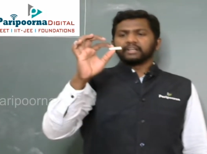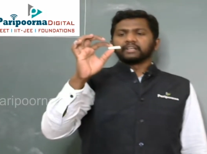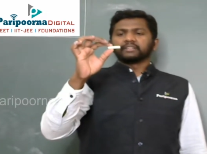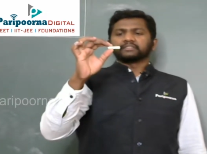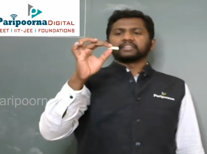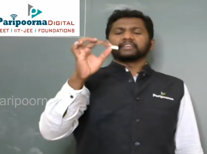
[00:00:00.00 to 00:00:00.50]

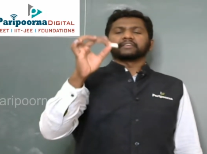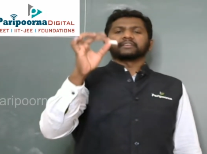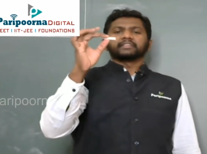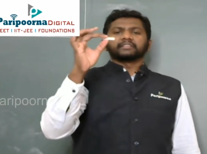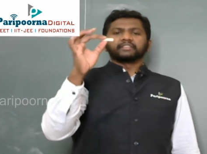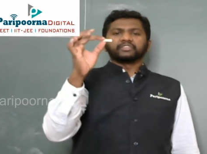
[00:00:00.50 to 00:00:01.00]
Say
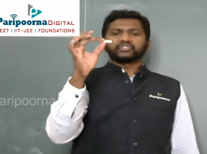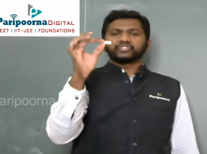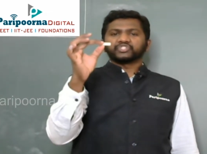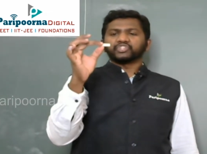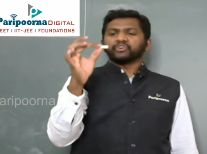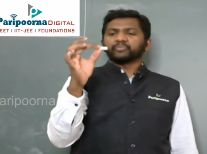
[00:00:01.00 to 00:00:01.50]
this
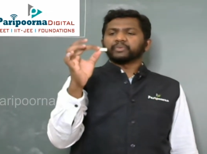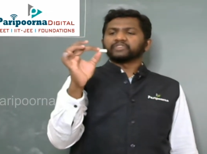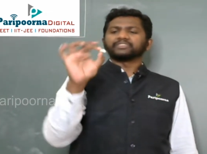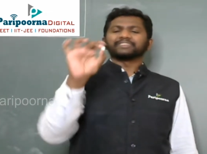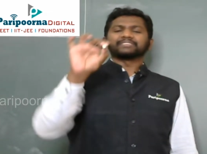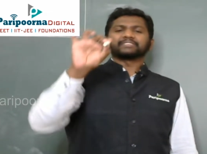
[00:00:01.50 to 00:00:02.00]
chalk piece
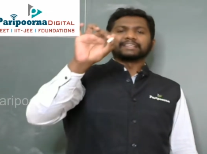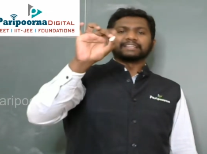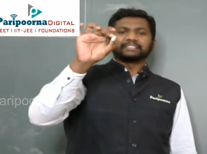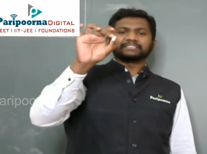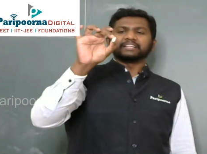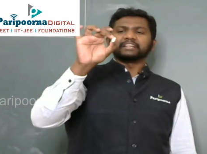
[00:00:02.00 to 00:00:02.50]
is in
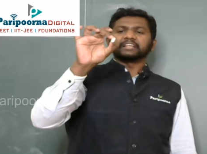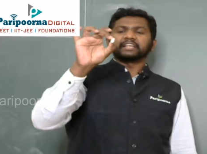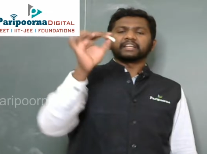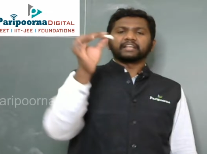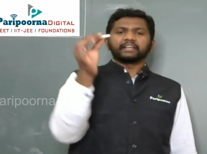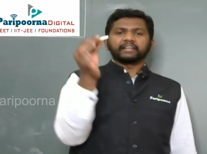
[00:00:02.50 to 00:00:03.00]

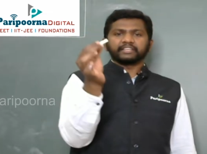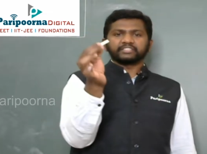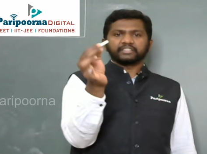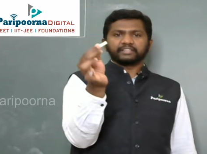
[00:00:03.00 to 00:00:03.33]
cylindrical in nature.